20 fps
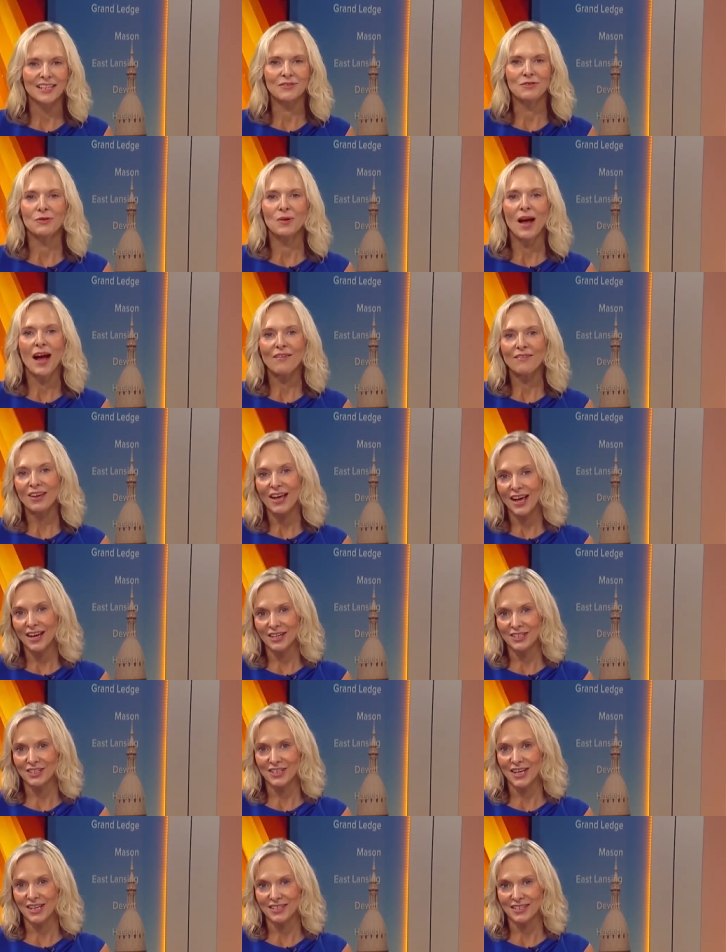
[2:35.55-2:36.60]
If you haven't had a
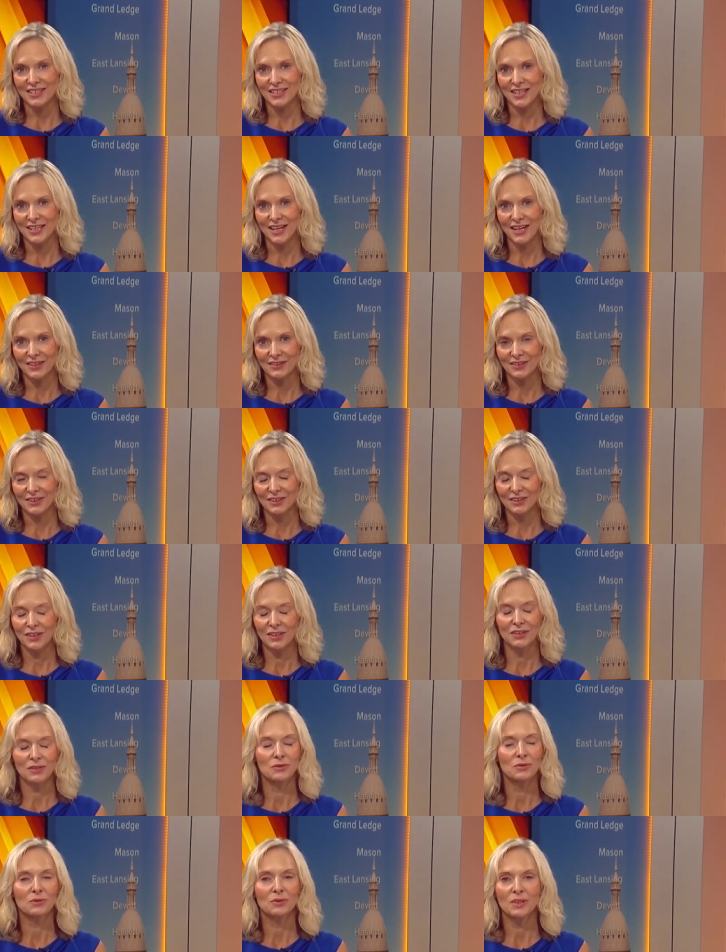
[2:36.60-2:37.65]
chance to get out there yet,
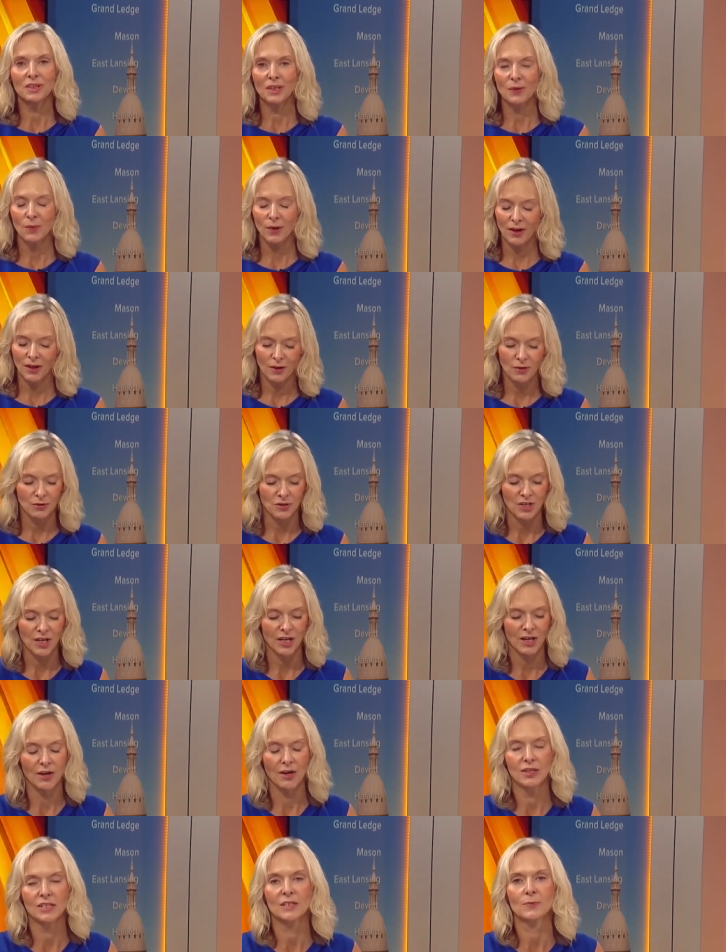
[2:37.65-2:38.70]
you really want to go check
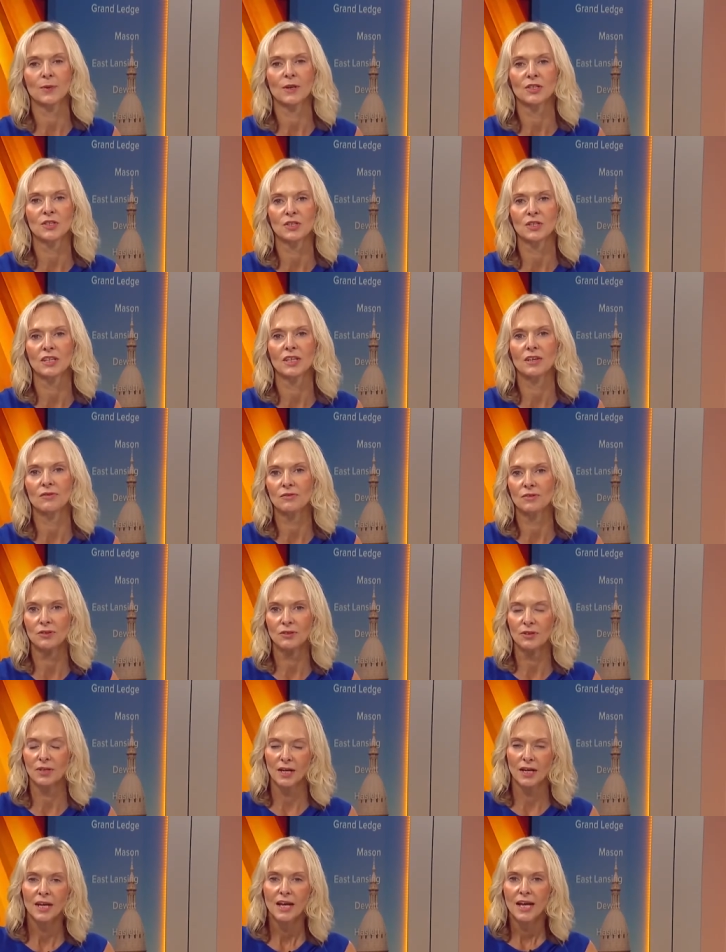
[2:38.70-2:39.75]
it out, especially if you're uh,